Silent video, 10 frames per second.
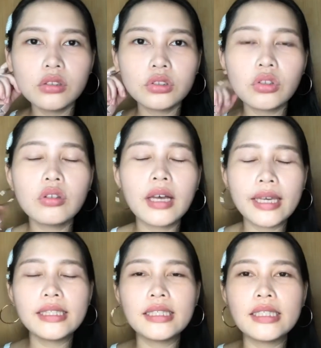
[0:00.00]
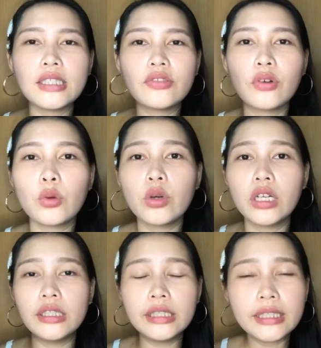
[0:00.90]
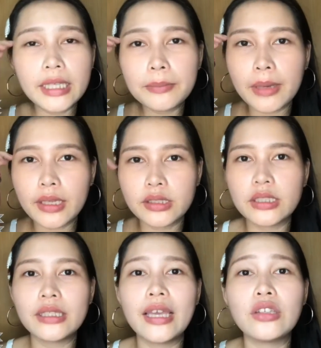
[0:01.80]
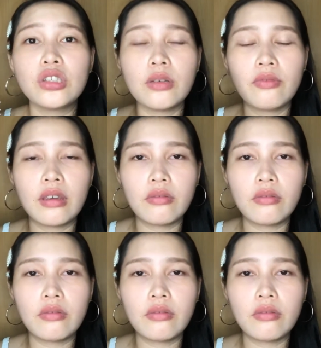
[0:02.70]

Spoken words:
So guys, this is for 110 pesos and shipping